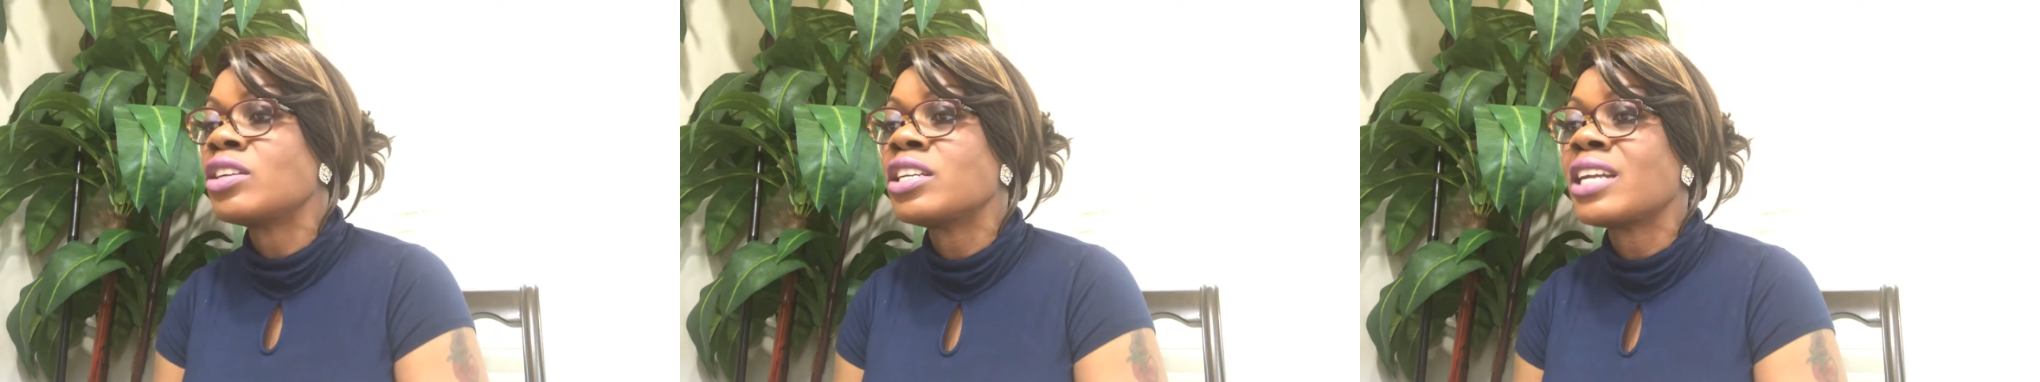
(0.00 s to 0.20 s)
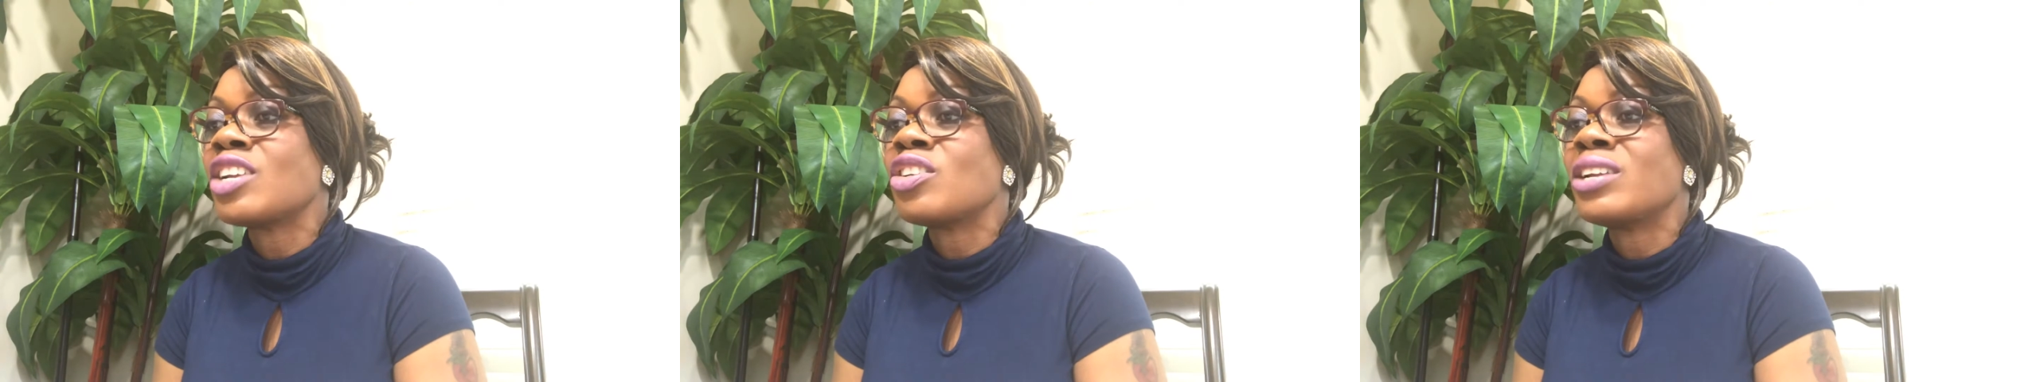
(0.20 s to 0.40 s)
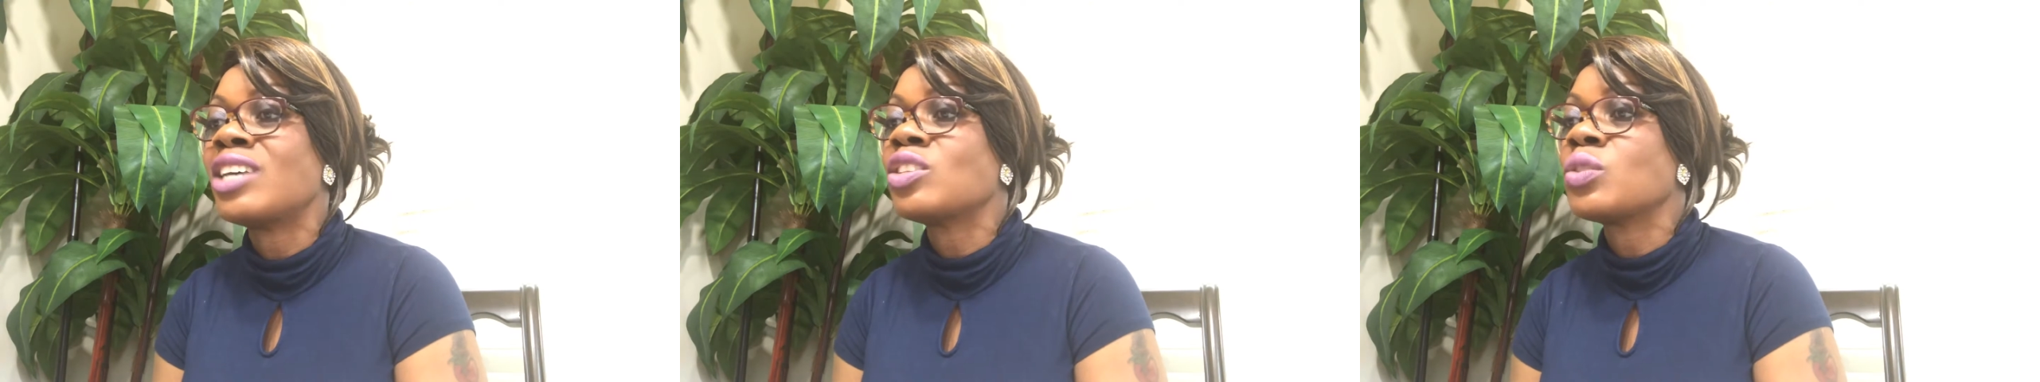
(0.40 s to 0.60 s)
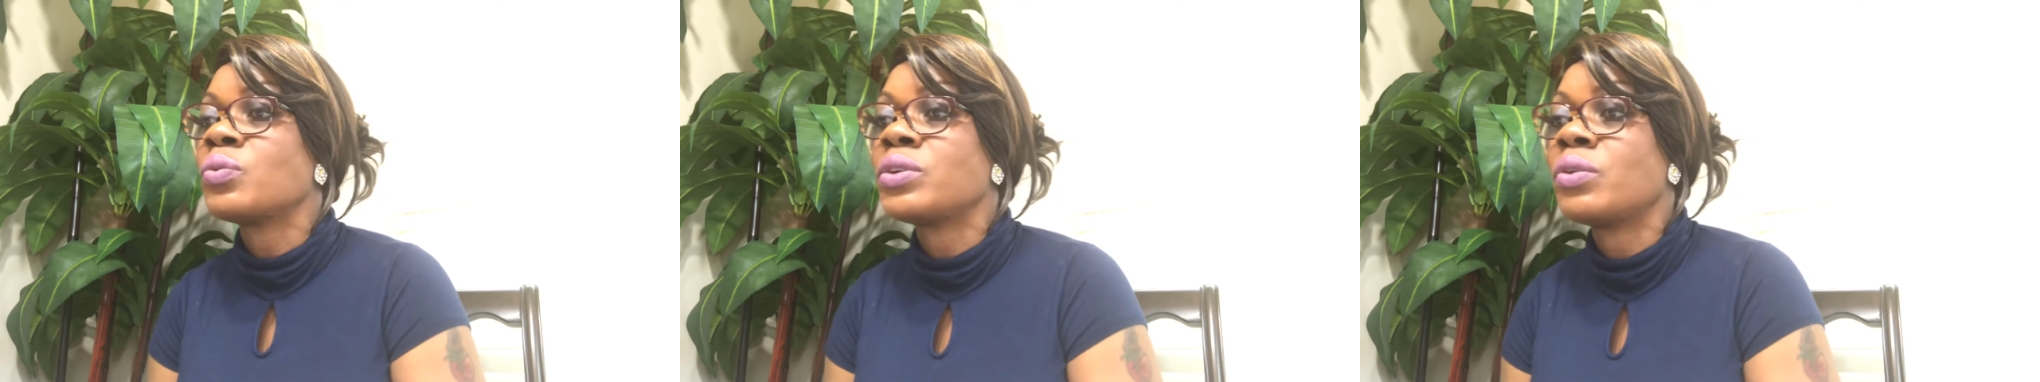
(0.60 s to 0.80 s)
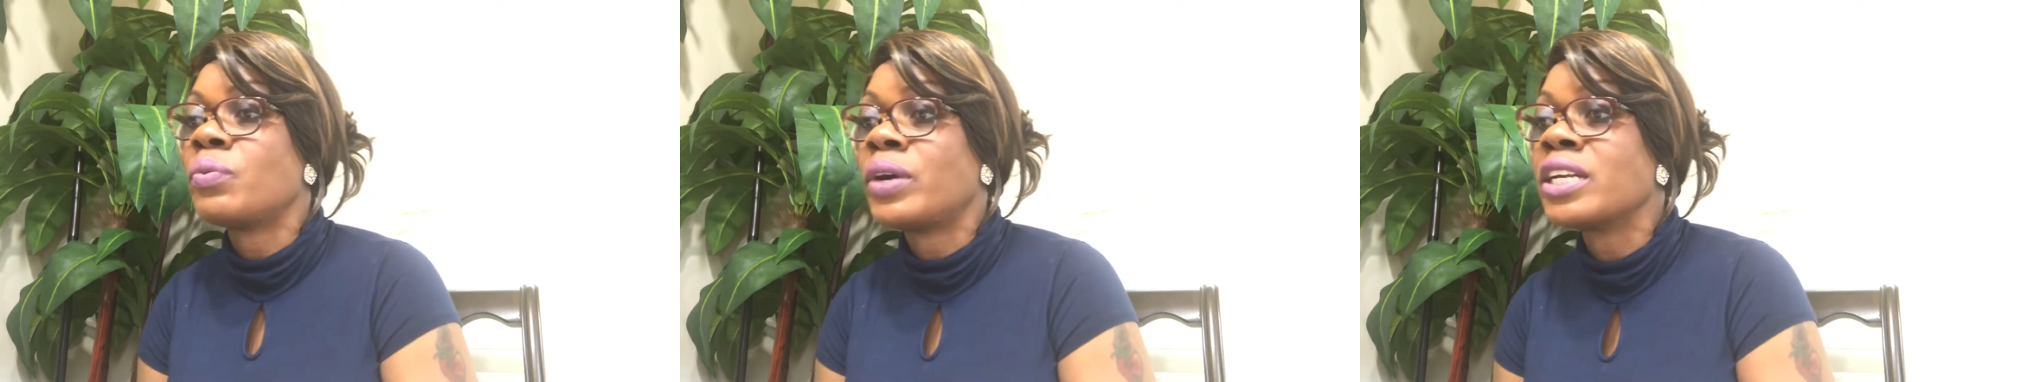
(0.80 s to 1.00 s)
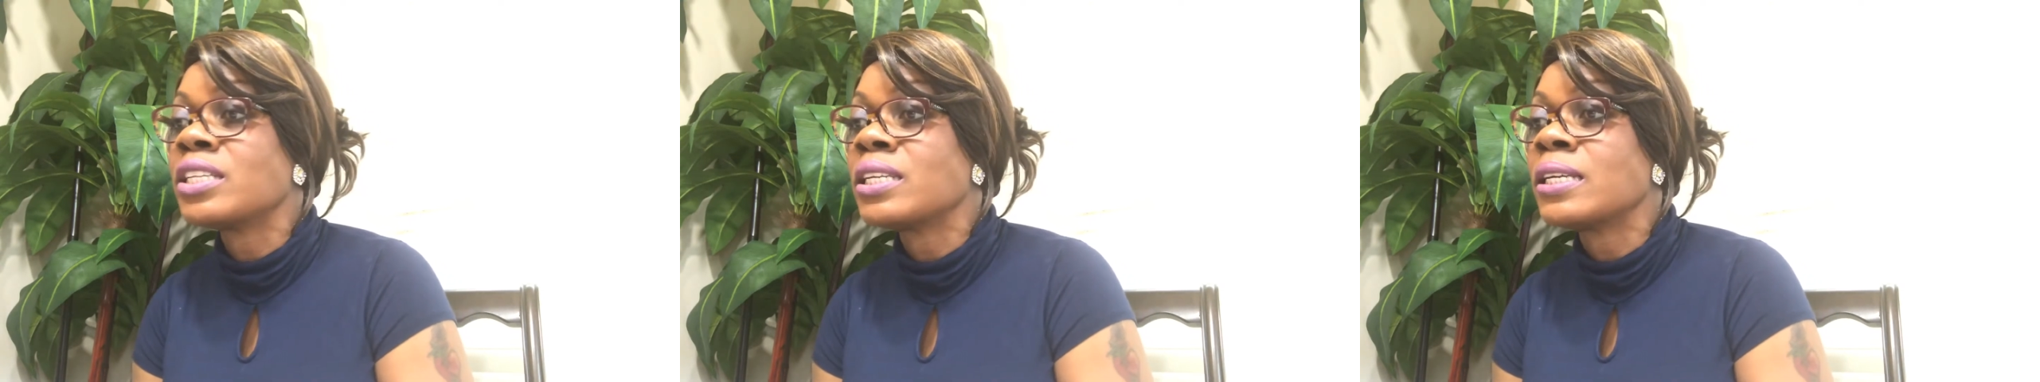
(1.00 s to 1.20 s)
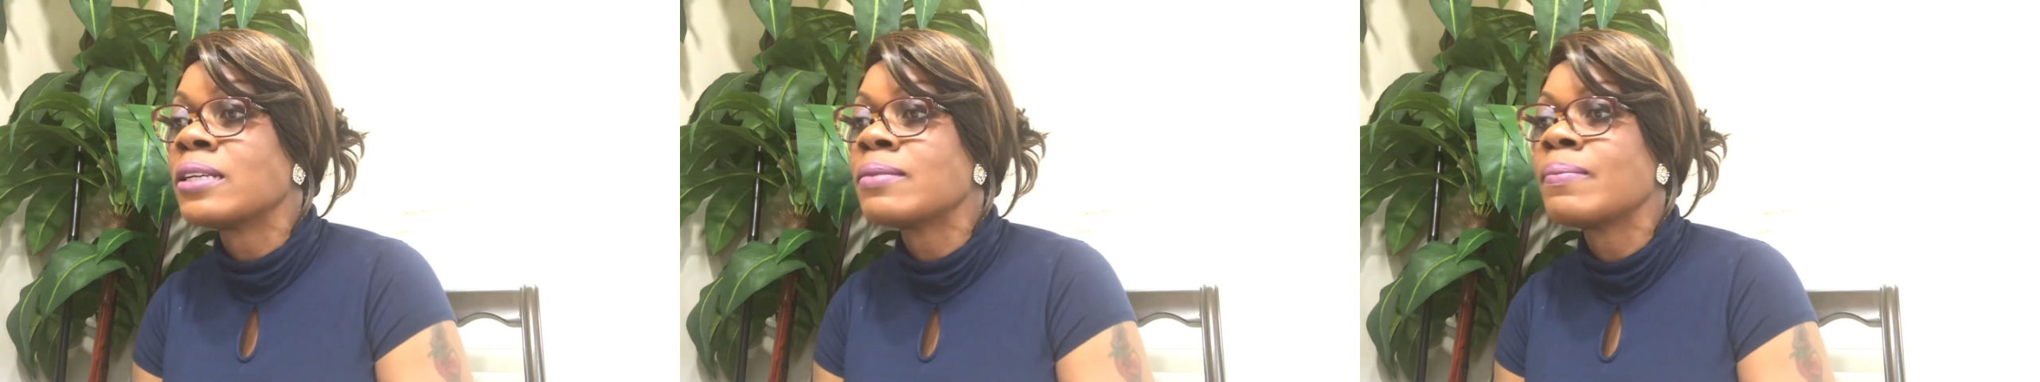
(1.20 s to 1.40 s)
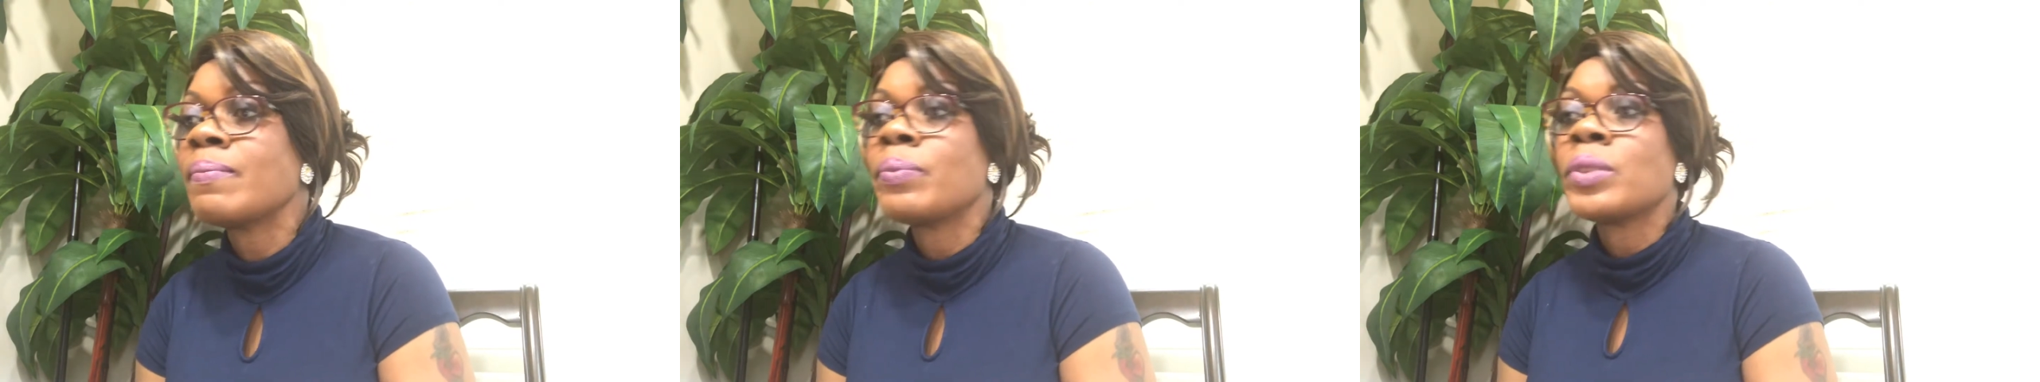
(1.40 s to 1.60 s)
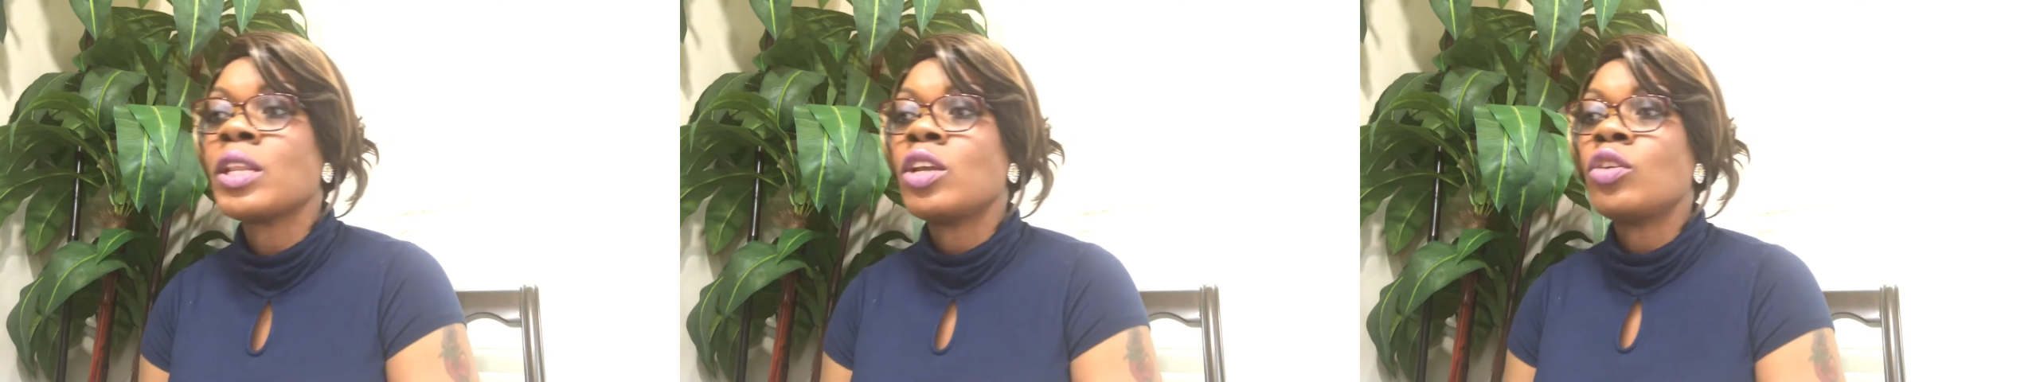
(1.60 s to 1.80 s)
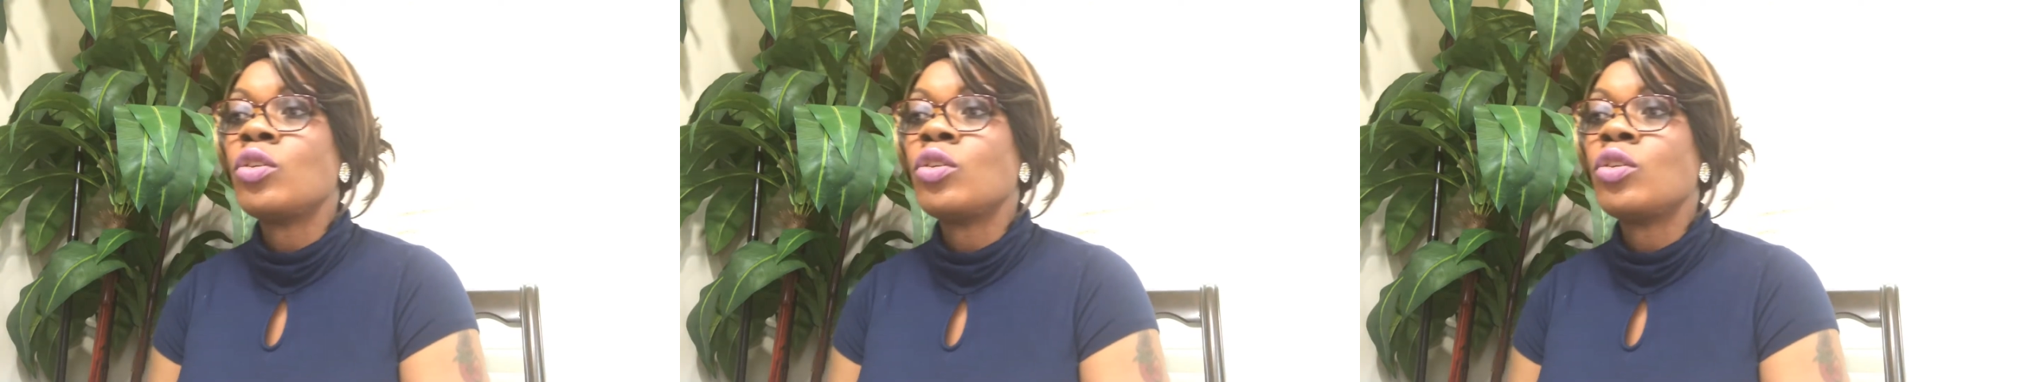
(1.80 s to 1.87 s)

is telling that you're not doing the right thing,